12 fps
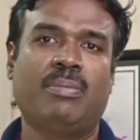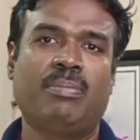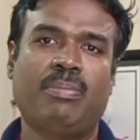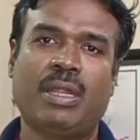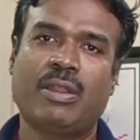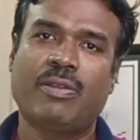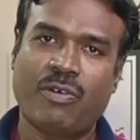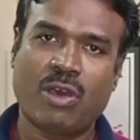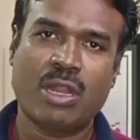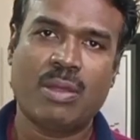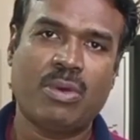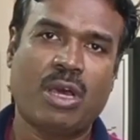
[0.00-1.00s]
but for
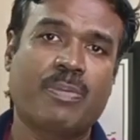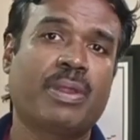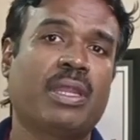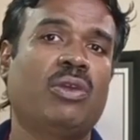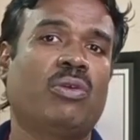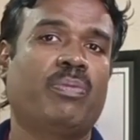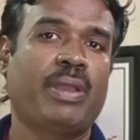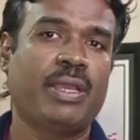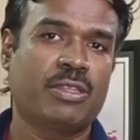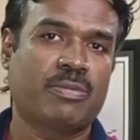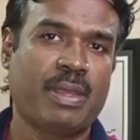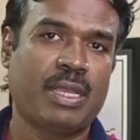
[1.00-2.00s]
a morbidly
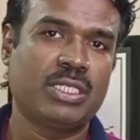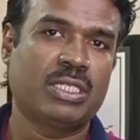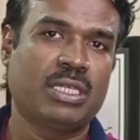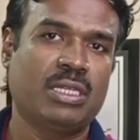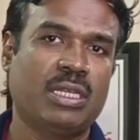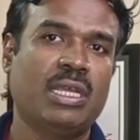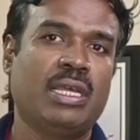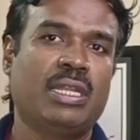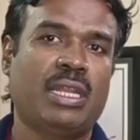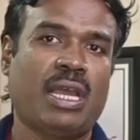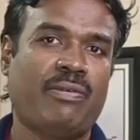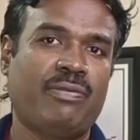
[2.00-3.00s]
obese patient,
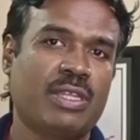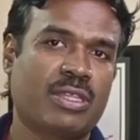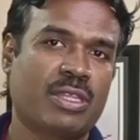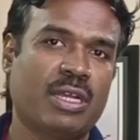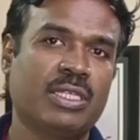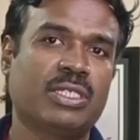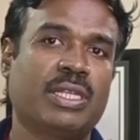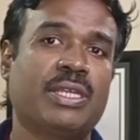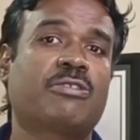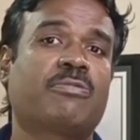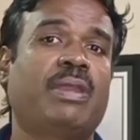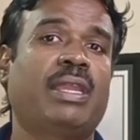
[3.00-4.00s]
now the surgery
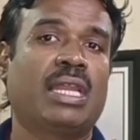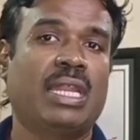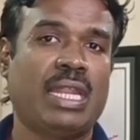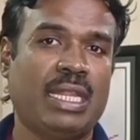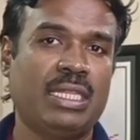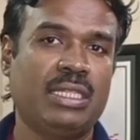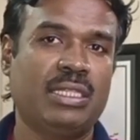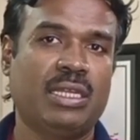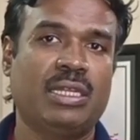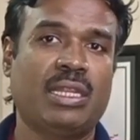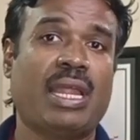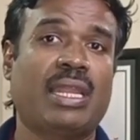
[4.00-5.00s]
is being
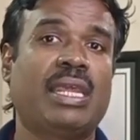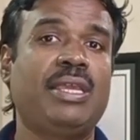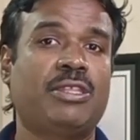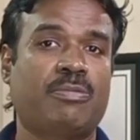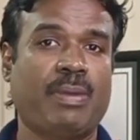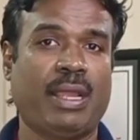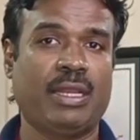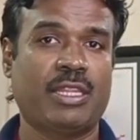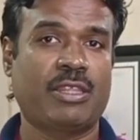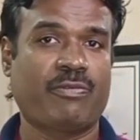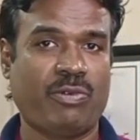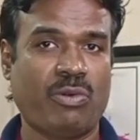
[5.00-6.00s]
lengthened and he
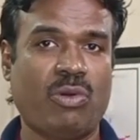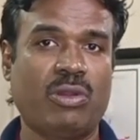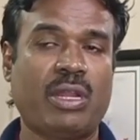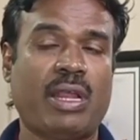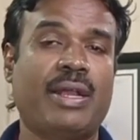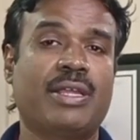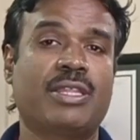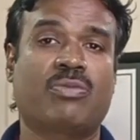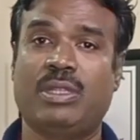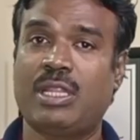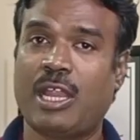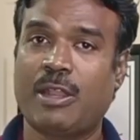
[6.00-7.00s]
spends 4 hours
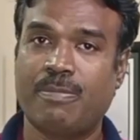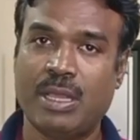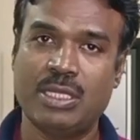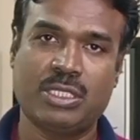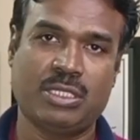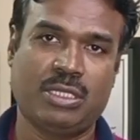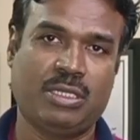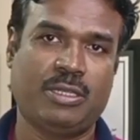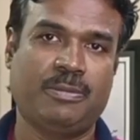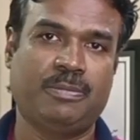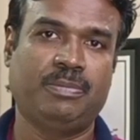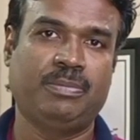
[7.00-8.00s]
with that patient.
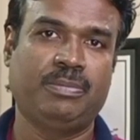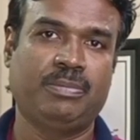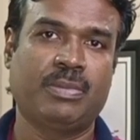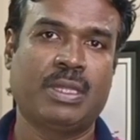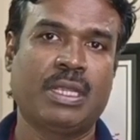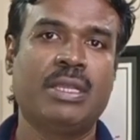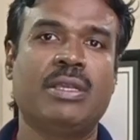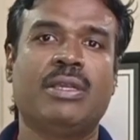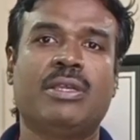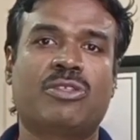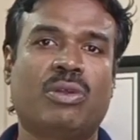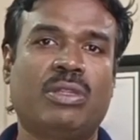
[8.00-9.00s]

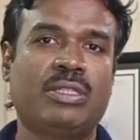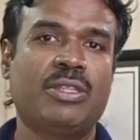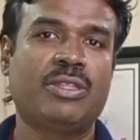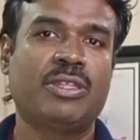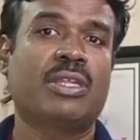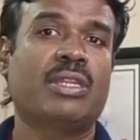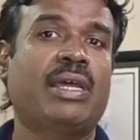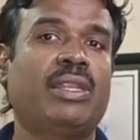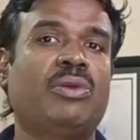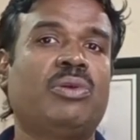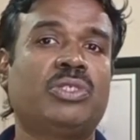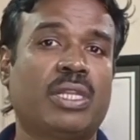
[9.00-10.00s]
So, this is an
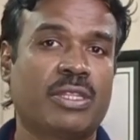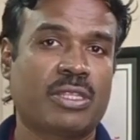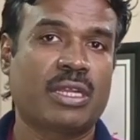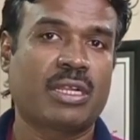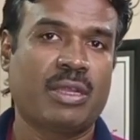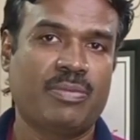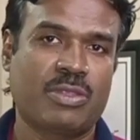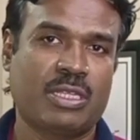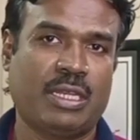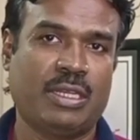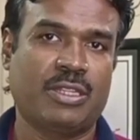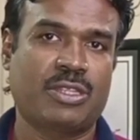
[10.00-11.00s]
unusual
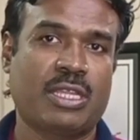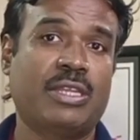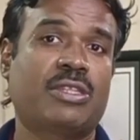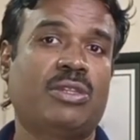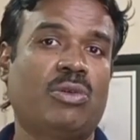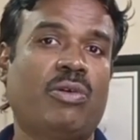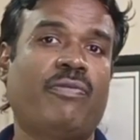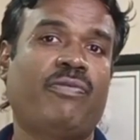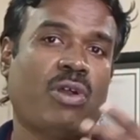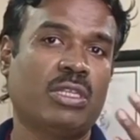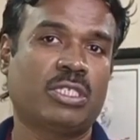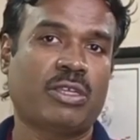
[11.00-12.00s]
circumstance. It's no
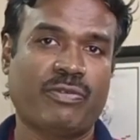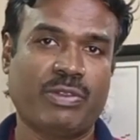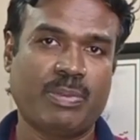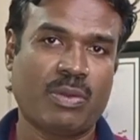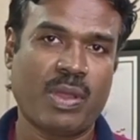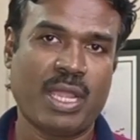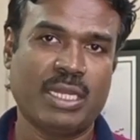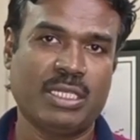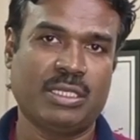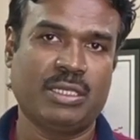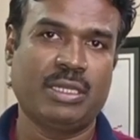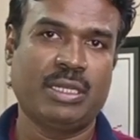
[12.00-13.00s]
fault of the provider.